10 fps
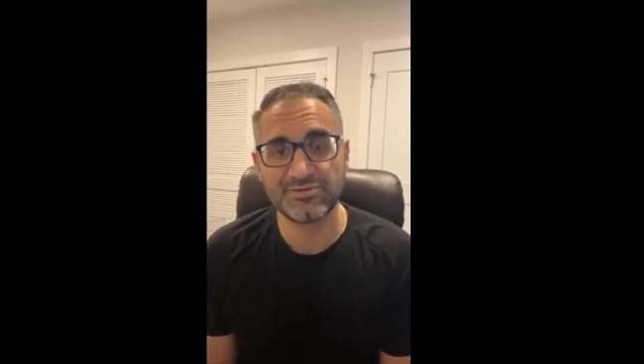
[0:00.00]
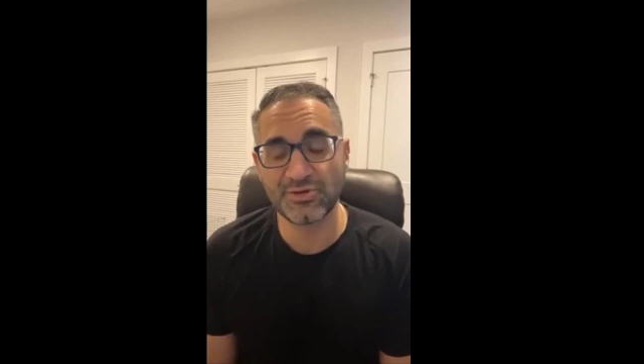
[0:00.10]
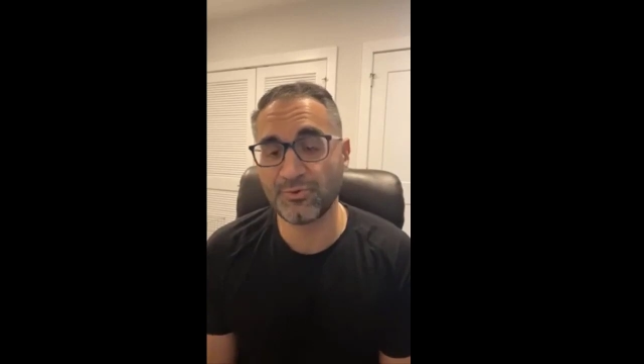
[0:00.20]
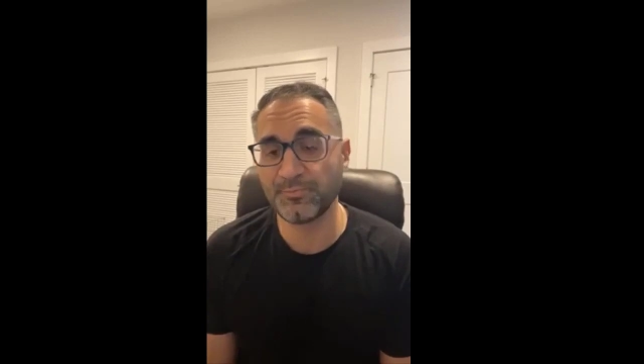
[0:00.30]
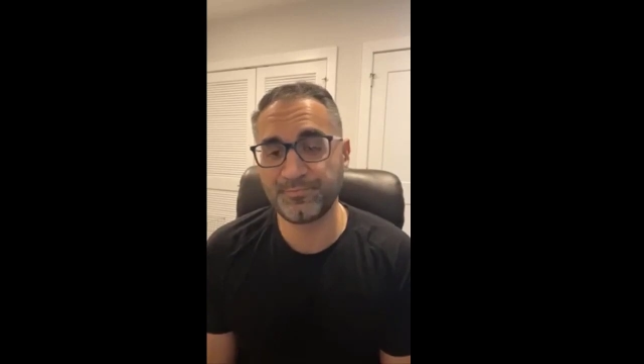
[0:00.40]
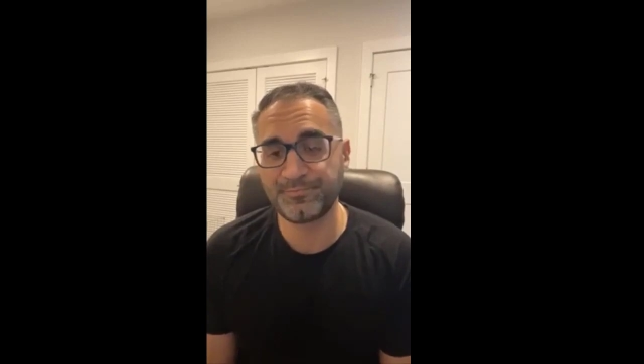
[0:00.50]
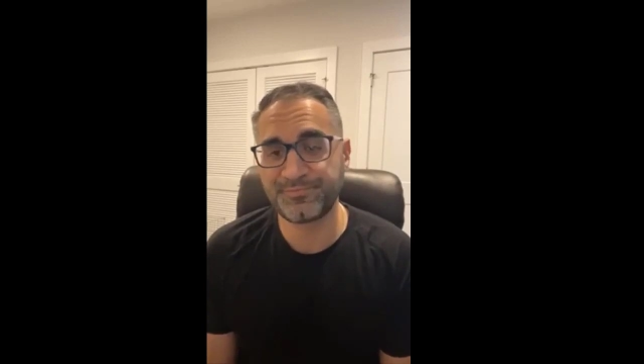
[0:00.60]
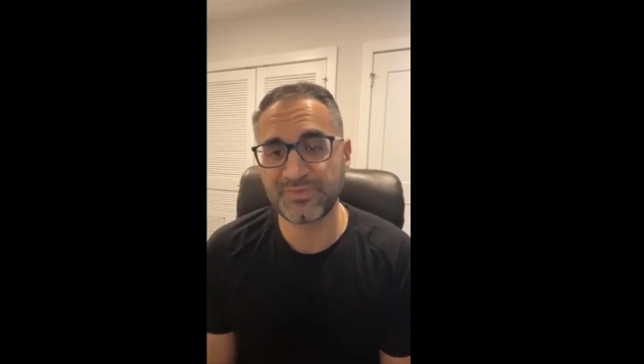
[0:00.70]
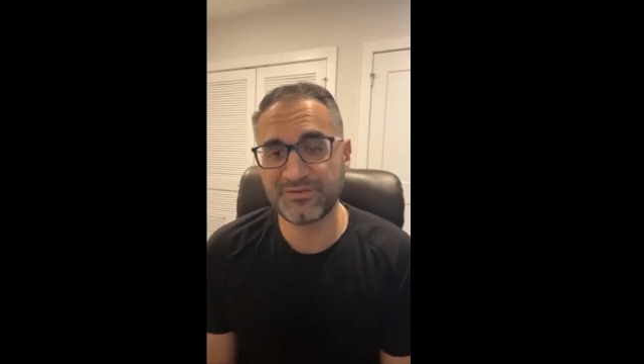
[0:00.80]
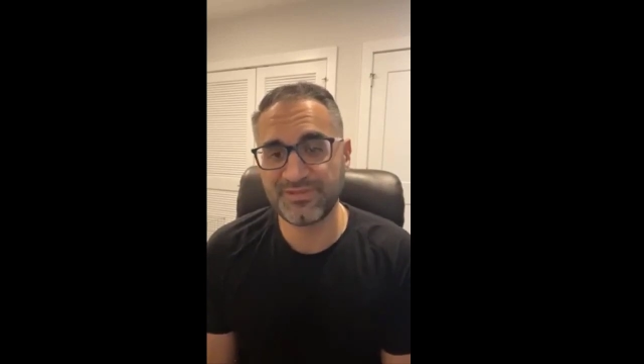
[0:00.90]
So
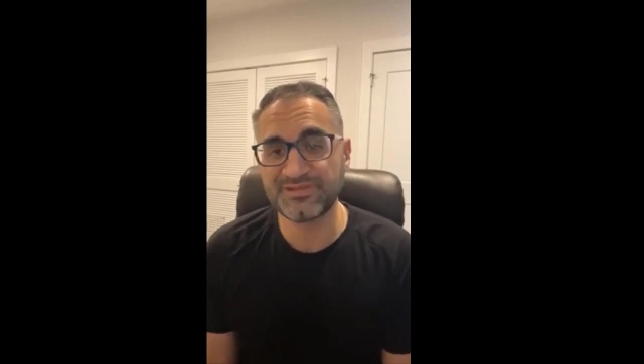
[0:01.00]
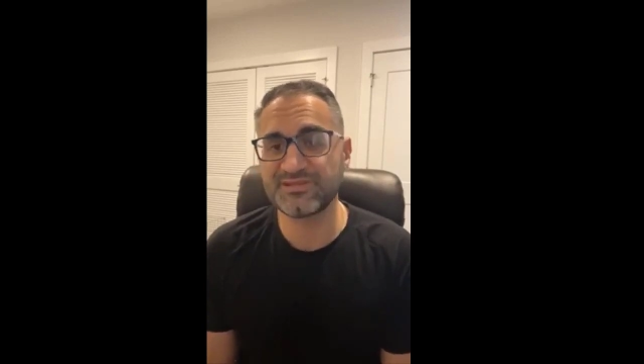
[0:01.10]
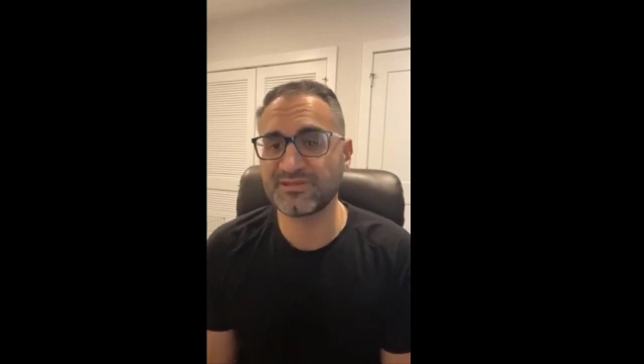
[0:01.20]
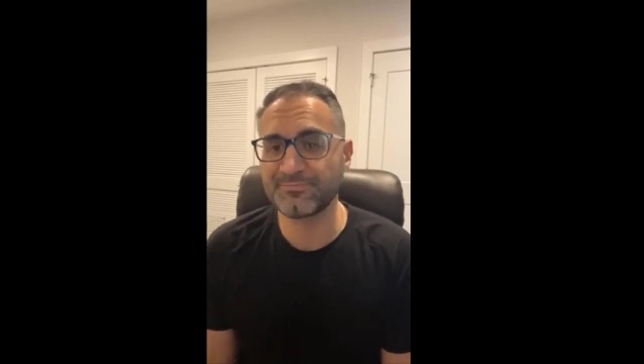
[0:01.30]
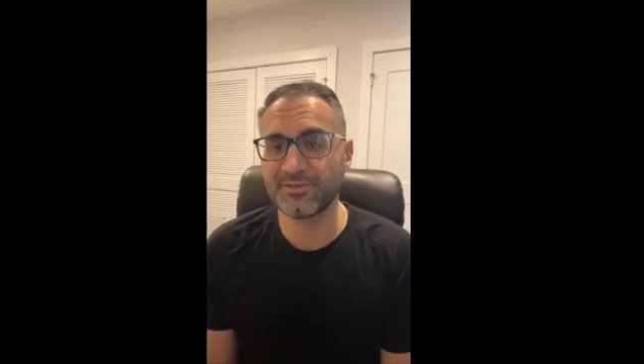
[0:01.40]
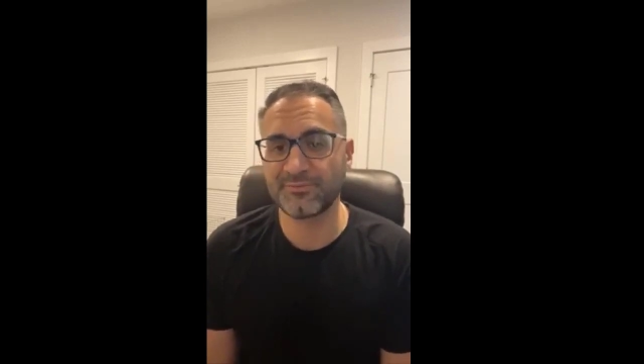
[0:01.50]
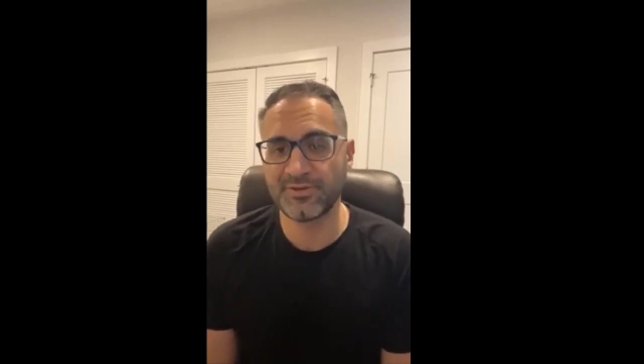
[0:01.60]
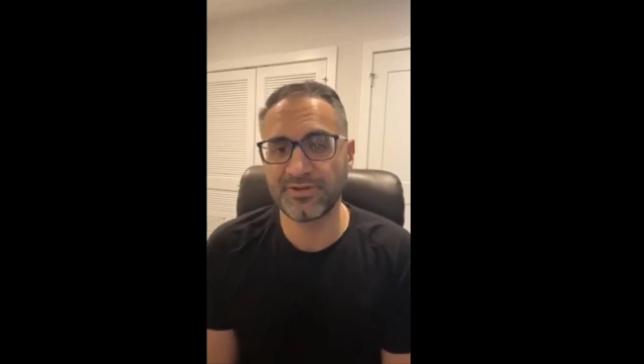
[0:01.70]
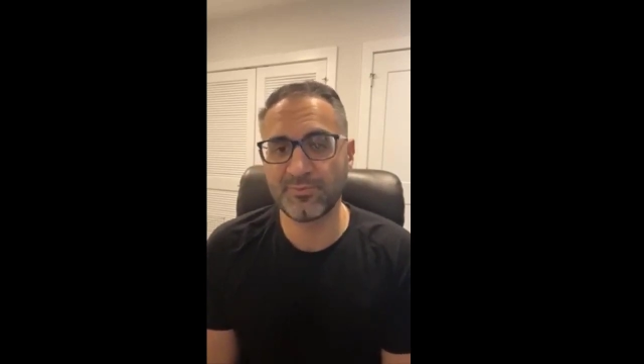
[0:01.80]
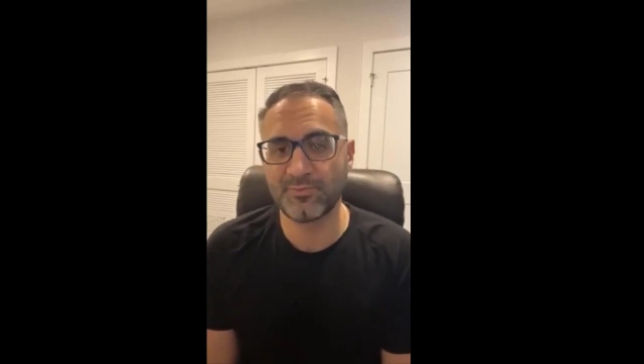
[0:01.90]
this is something
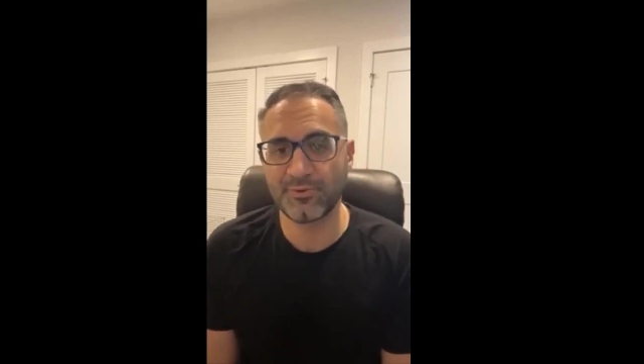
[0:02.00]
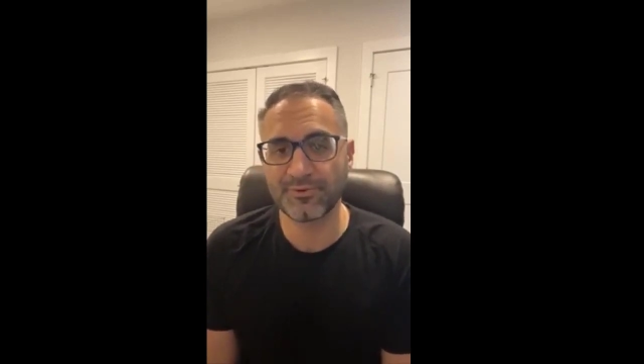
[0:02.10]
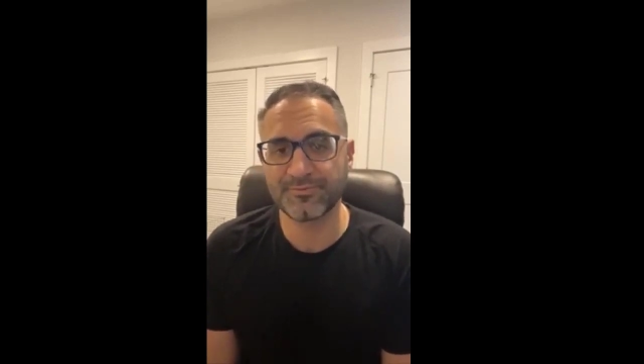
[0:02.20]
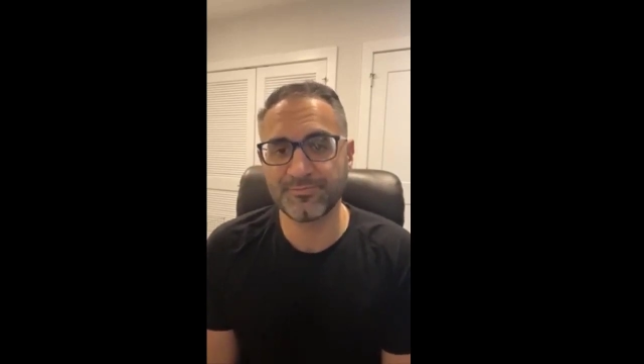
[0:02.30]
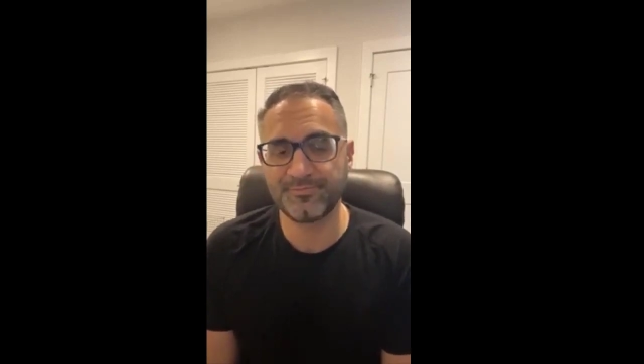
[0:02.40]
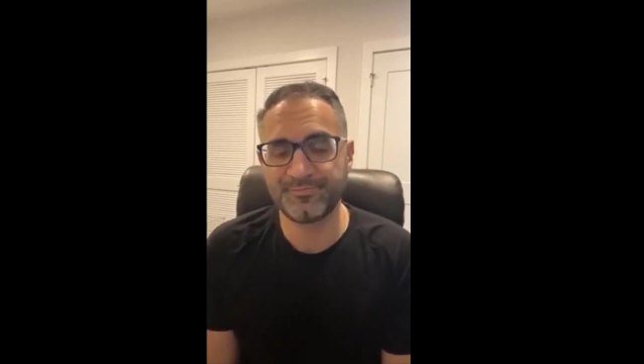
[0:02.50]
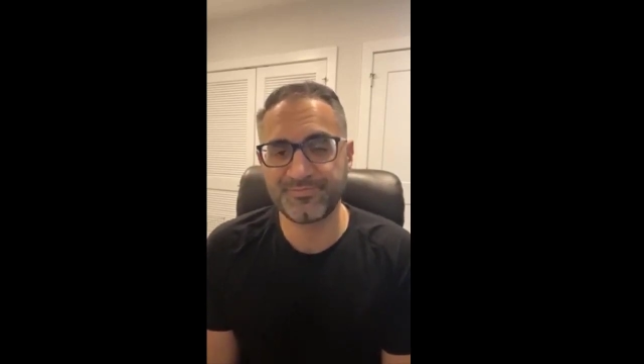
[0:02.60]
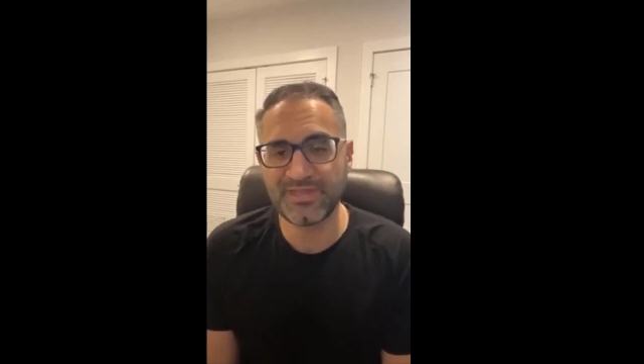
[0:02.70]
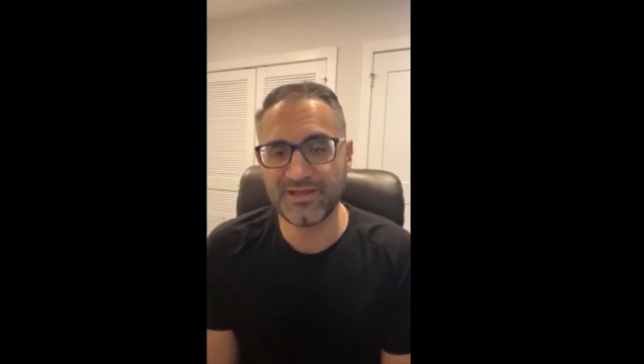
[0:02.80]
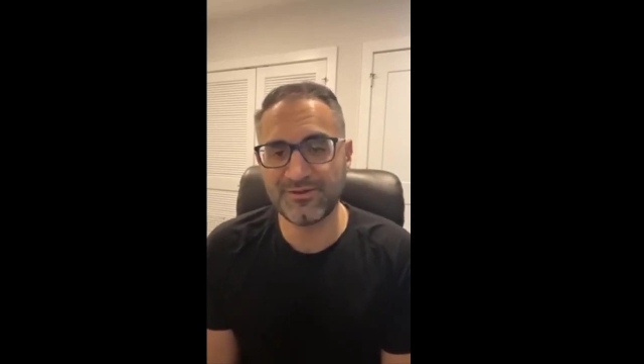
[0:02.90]
really important.
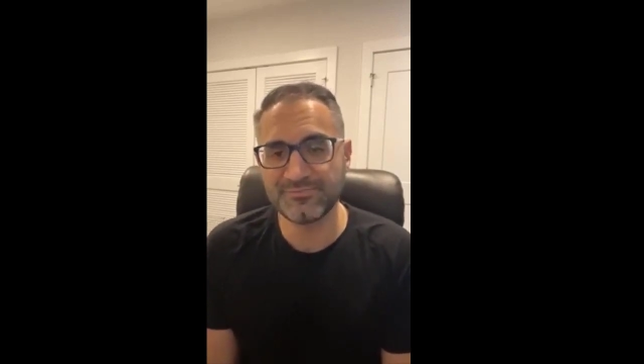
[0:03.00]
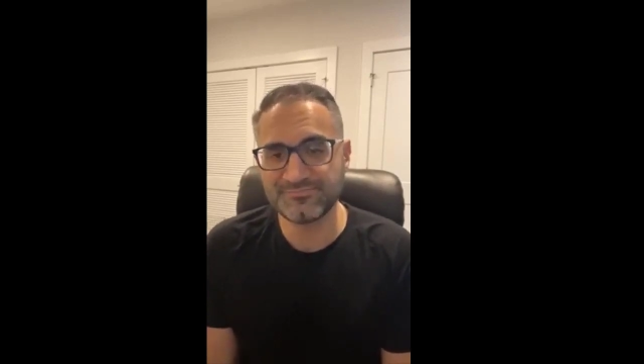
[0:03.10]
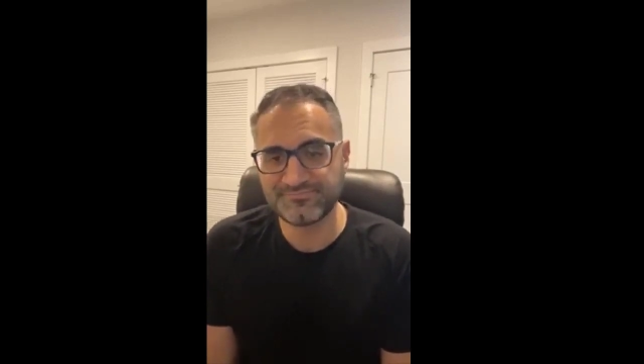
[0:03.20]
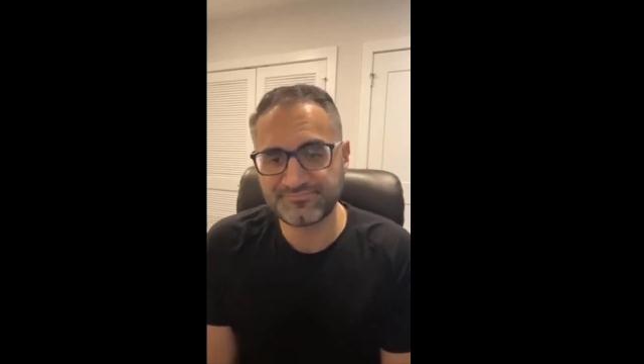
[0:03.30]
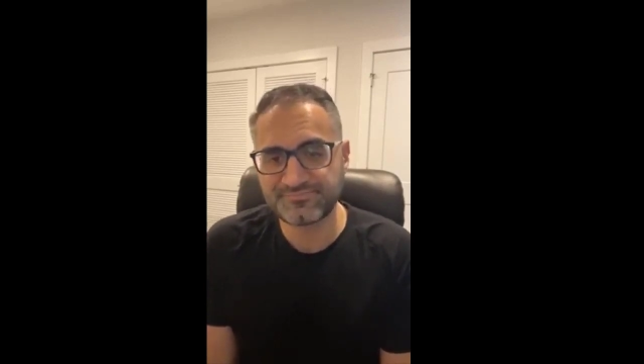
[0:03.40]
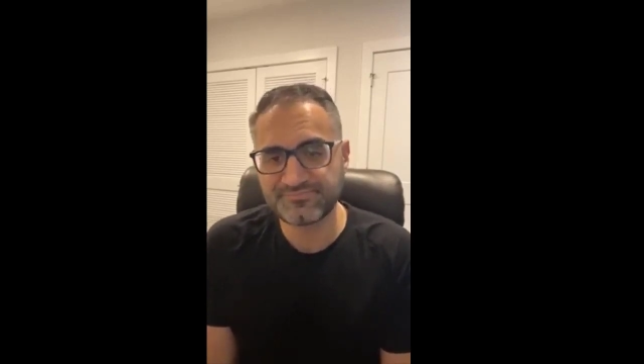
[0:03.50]
Now,